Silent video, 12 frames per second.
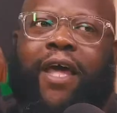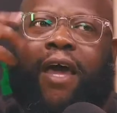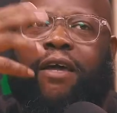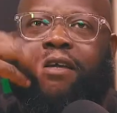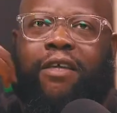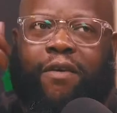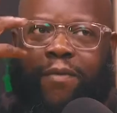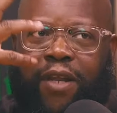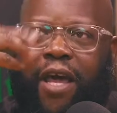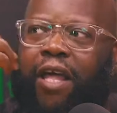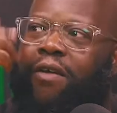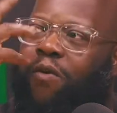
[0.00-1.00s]
me that. Give
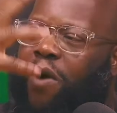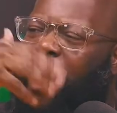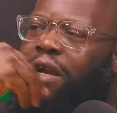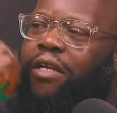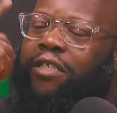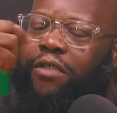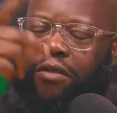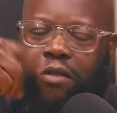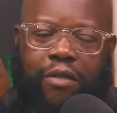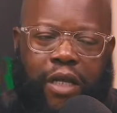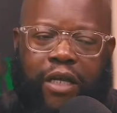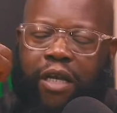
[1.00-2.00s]
me that. How did it,
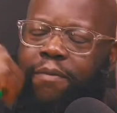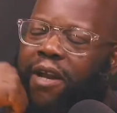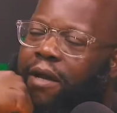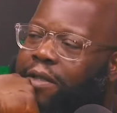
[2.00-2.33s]
like give me?